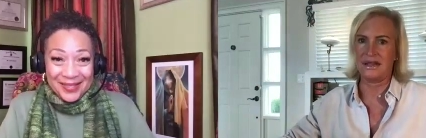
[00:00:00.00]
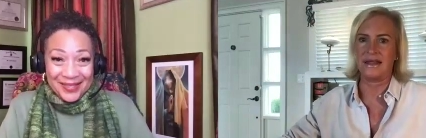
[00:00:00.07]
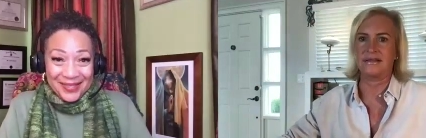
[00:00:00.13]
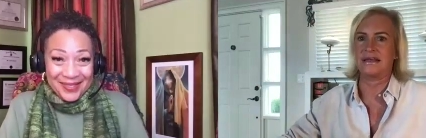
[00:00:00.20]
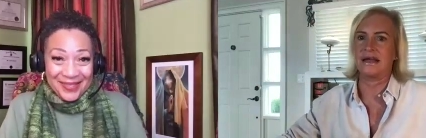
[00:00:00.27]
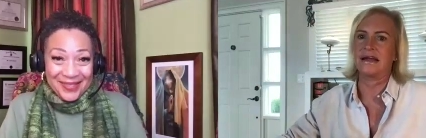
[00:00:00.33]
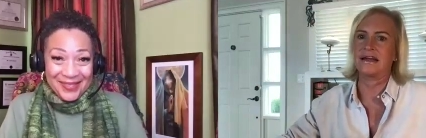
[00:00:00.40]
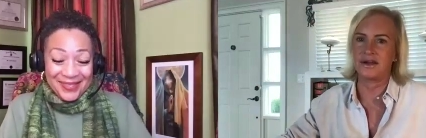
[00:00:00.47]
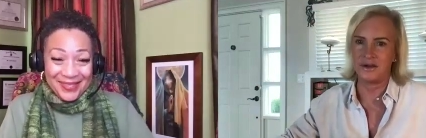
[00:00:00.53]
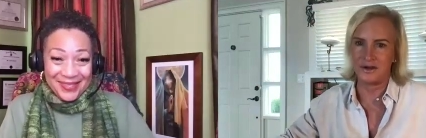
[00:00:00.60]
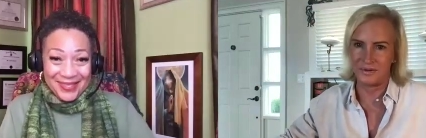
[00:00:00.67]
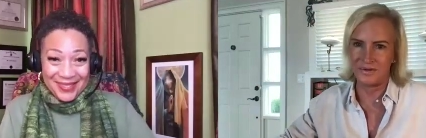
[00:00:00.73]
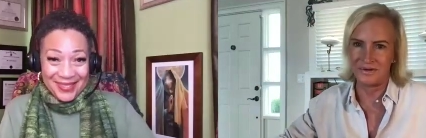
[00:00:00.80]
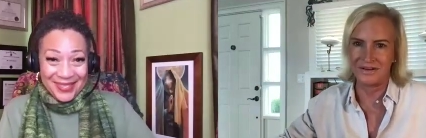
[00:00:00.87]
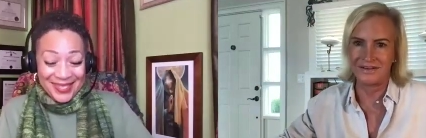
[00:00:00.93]
Speaker 1: to let that
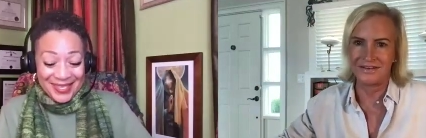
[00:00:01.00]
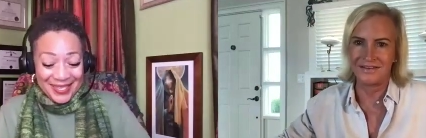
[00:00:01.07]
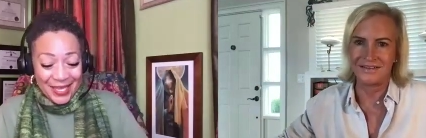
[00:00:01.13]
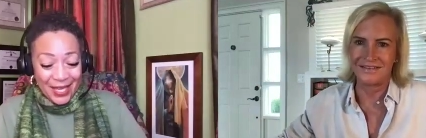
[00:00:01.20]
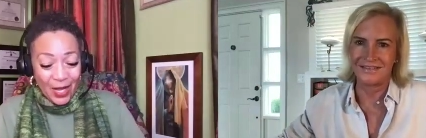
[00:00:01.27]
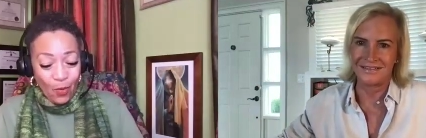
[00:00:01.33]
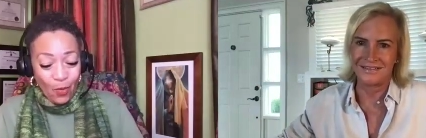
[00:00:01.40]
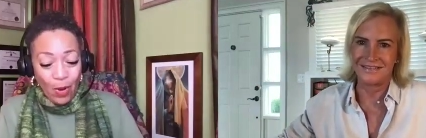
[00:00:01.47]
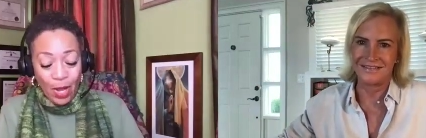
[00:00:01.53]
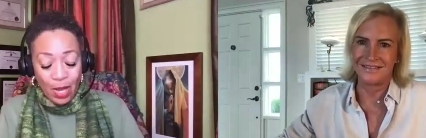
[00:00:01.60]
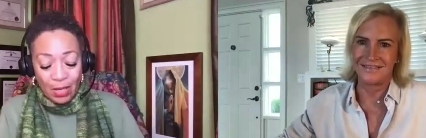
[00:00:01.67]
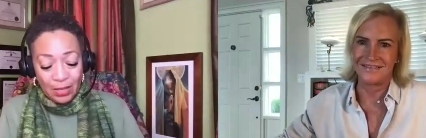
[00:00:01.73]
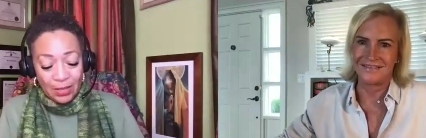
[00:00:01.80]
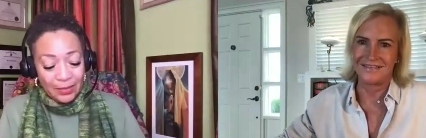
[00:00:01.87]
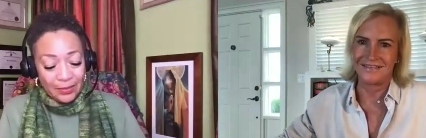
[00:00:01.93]
go.
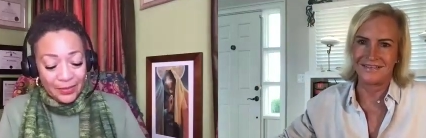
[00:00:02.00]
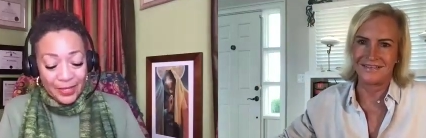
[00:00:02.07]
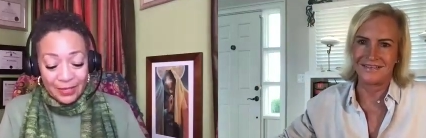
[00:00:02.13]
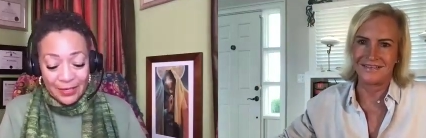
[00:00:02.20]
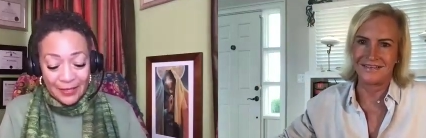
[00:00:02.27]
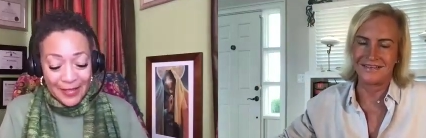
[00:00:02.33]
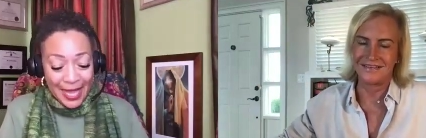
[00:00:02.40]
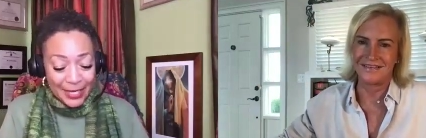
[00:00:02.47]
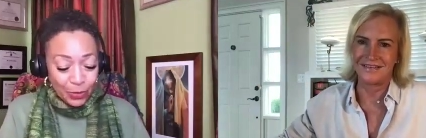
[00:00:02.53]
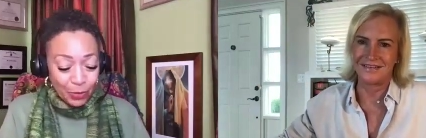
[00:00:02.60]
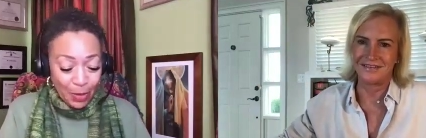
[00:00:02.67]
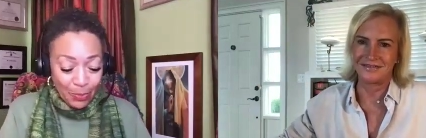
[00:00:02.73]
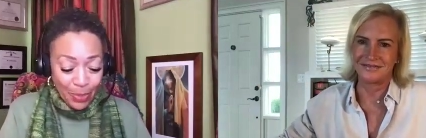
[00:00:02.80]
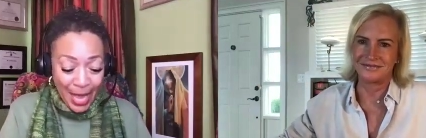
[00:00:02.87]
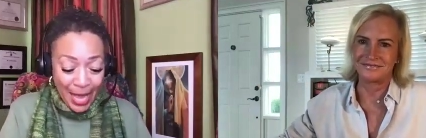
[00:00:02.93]
Speaker 2: Well, there's a lot
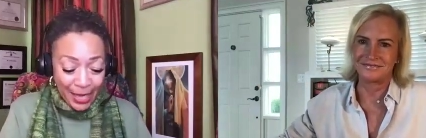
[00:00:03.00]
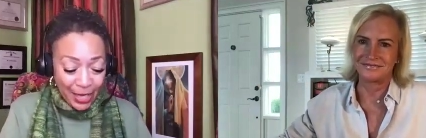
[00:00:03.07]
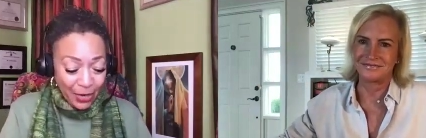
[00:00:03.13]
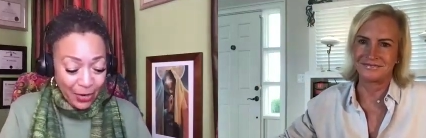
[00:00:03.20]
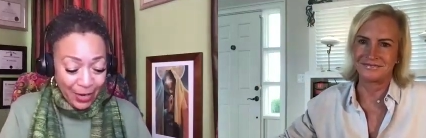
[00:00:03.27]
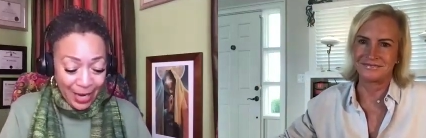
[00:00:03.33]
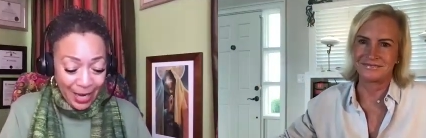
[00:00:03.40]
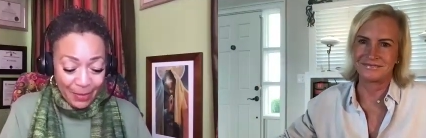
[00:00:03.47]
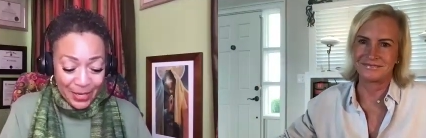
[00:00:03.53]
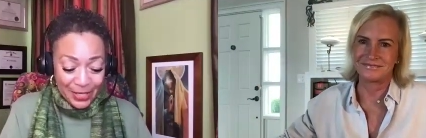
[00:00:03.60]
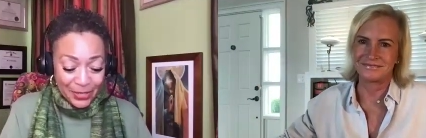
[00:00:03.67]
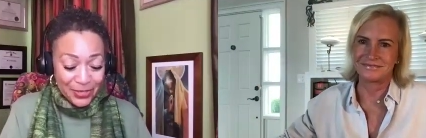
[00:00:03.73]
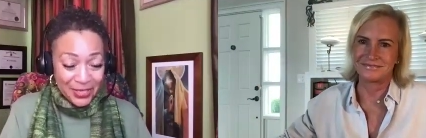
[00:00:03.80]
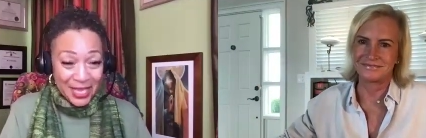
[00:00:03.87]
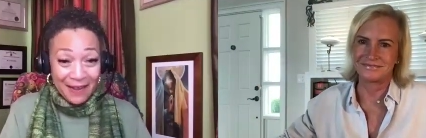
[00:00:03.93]
to unpack here. I
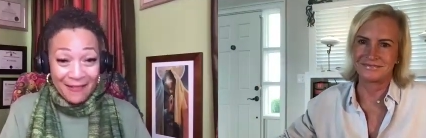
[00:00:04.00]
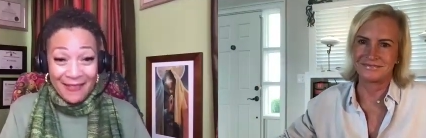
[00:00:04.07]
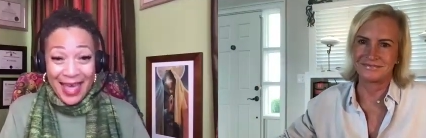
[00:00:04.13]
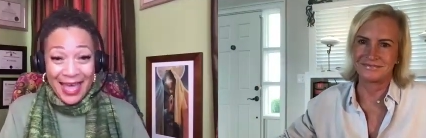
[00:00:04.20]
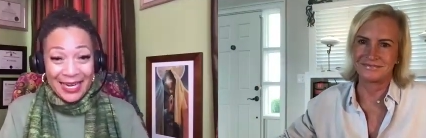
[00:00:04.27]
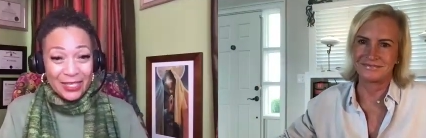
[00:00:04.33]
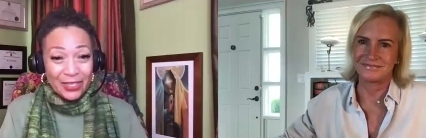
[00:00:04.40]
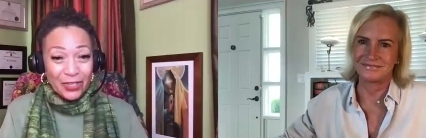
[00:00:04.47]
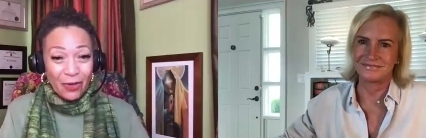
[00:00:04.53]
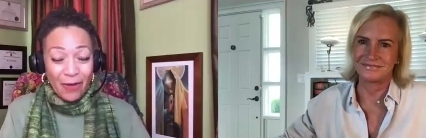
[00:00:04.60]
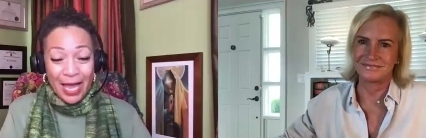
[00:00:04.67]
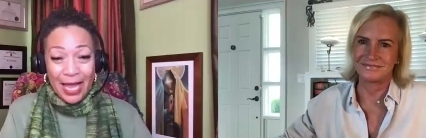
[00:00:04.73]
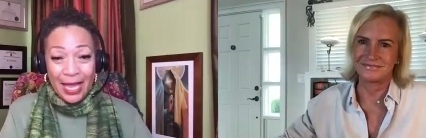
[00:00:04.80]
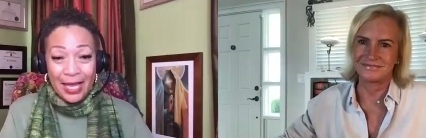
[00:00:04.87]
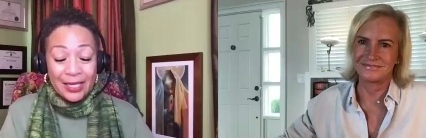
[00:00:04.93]
mean, you said a lot, and so
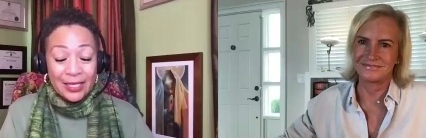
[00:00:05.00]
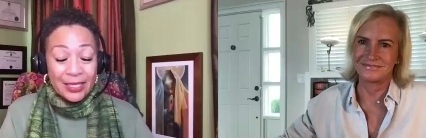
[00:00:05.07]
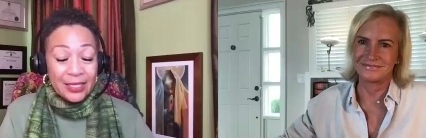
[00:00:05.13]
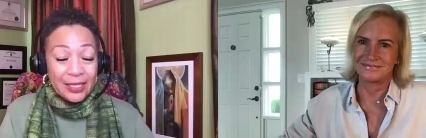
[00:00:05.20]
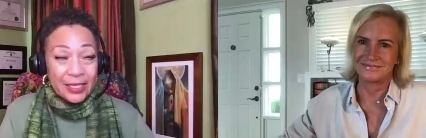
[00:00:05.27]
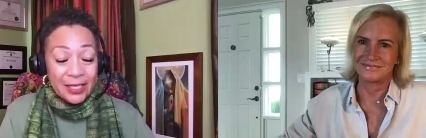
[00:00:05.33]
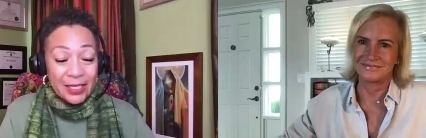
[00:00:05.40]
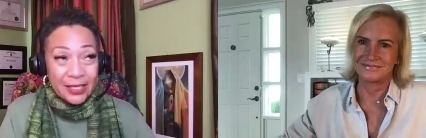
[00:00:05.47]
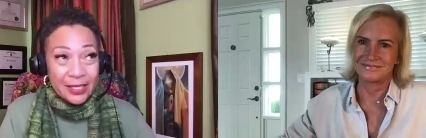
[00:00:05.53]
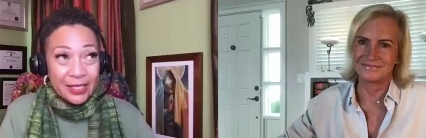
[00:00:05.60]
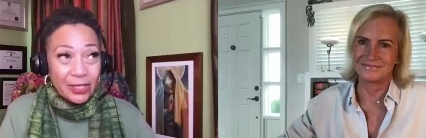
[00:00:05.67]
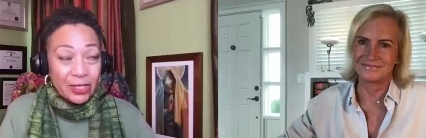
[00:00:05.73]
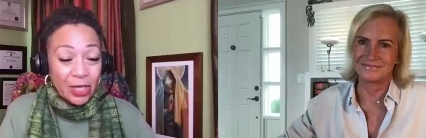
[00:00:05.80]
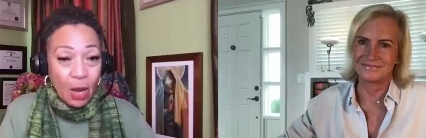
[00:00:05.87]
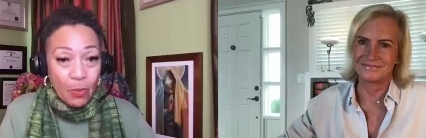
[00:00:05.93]
I, I
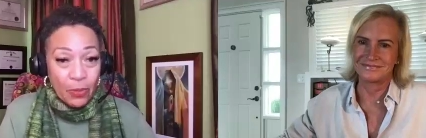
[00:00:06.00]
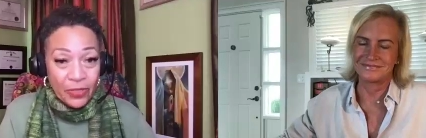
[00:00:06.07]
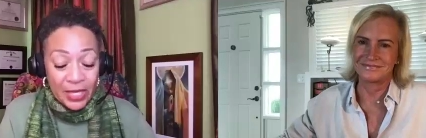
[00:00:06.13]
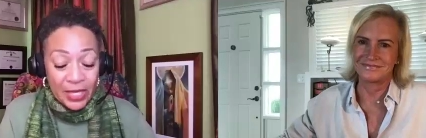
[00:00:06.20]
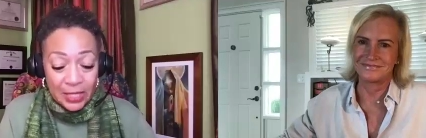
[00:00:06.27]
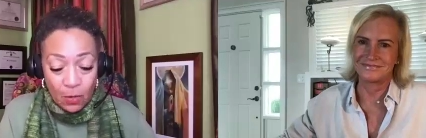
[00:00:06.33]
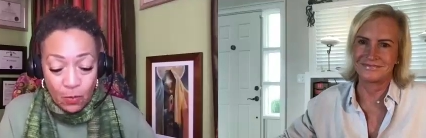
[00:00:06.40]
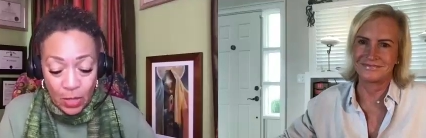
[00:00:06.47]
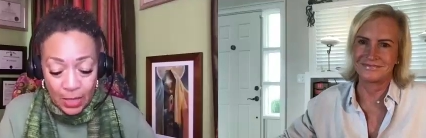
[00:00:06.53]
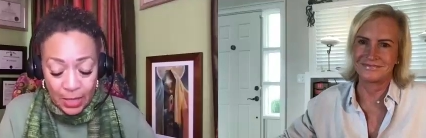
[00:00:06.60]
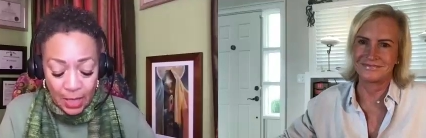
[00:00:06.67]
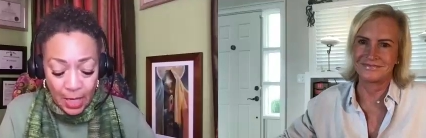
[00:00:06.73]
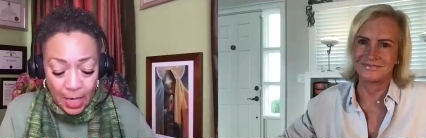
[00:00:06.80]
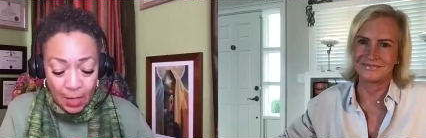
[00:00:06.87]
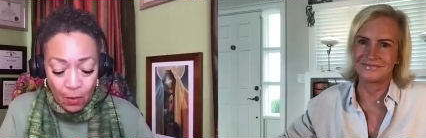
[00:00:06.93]
there's a couple things I want
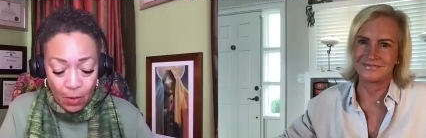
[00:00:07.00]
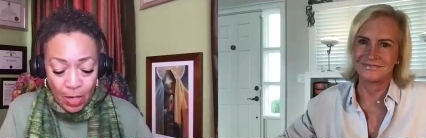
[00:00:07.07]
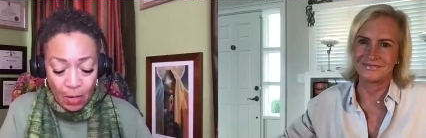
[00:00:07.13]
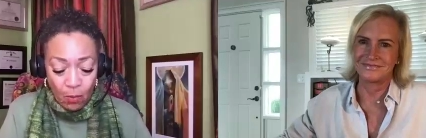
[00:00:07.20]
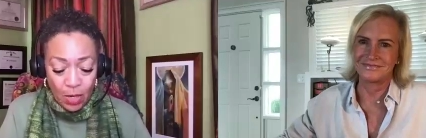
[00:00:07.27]
to I, I